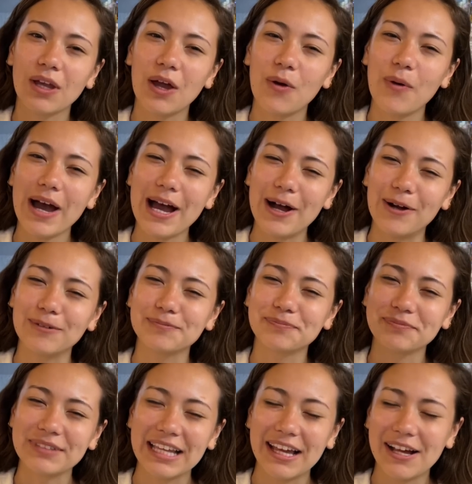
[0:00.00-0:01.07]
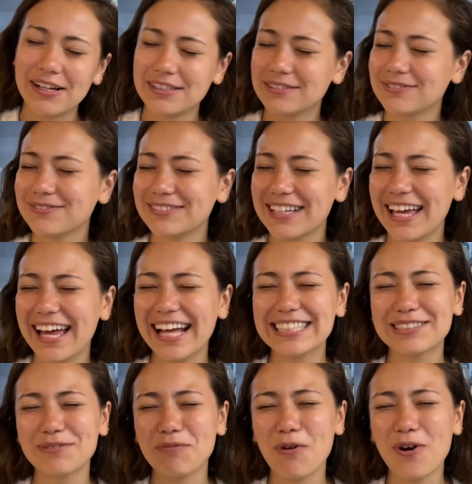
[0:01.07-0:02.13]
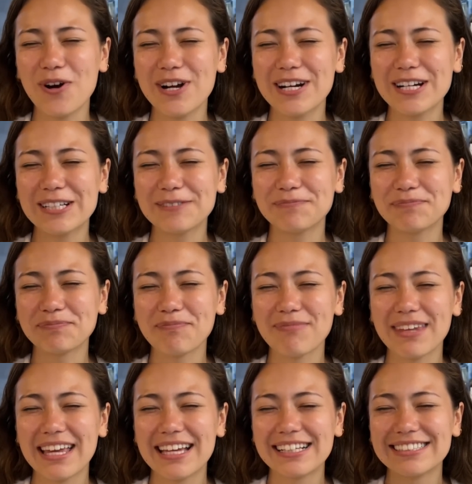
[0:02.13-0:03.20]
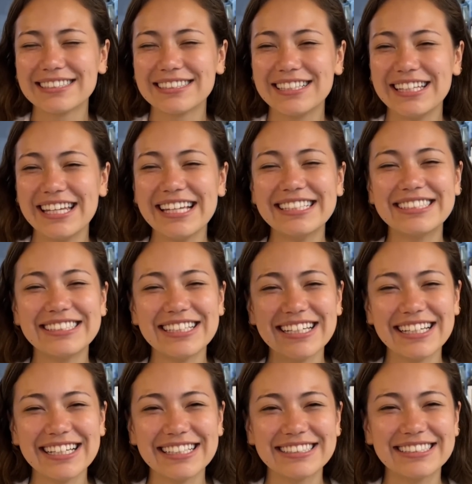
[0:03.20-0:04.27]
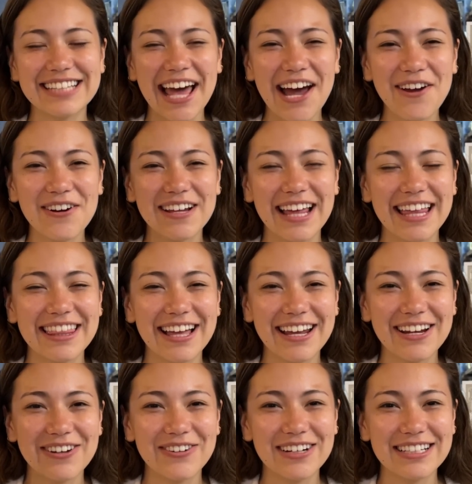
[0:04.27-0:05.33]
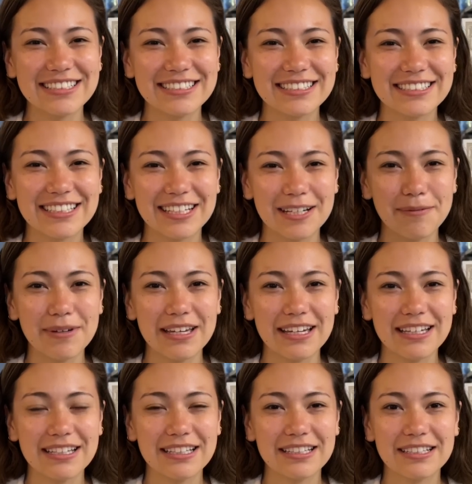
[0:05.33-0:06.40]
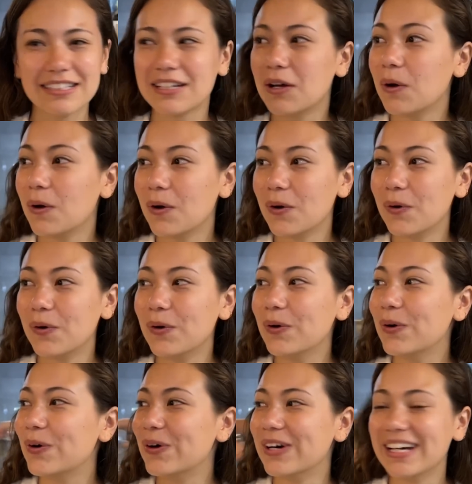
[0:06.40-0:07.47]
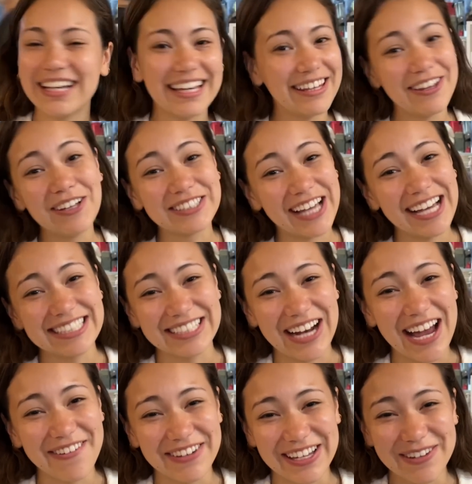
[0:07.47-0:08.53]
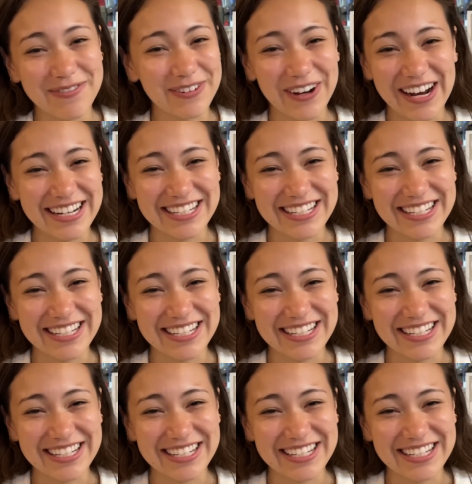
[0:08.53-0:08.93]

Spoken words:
Wow. That's more yeasty and sour than I thought it was going to be. Ooh, those guys are having a great